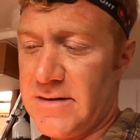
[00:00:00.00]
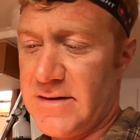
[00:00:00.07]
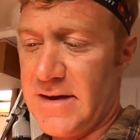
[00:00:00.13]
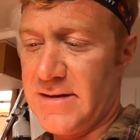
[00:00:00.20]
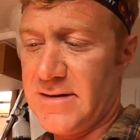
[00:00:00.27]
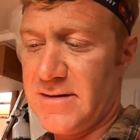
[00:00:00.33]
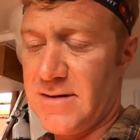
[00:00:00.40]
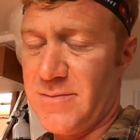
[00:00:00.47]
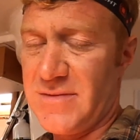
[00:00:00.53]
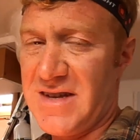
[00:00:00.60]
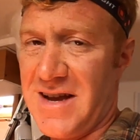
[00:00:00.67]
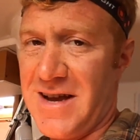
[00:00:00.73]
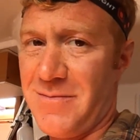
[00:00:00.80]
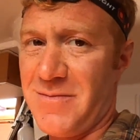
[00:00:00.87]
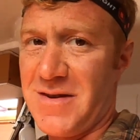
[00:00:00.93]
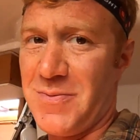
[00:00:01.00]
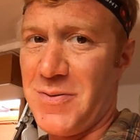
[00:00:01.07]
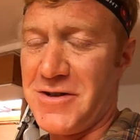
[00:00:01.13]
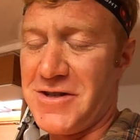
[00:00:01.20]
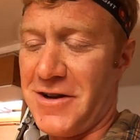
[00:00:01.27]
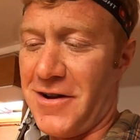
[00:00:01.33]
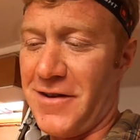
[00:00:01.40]
it takes some time to
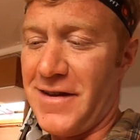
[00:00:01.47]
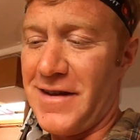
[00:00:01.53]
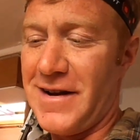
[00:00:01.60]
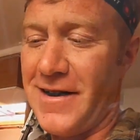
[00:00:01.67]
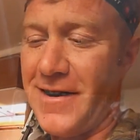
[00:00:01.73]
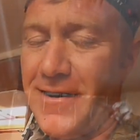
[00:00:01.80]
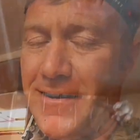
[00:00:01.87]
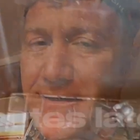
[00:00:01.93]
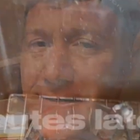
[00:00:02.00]
push out all that air.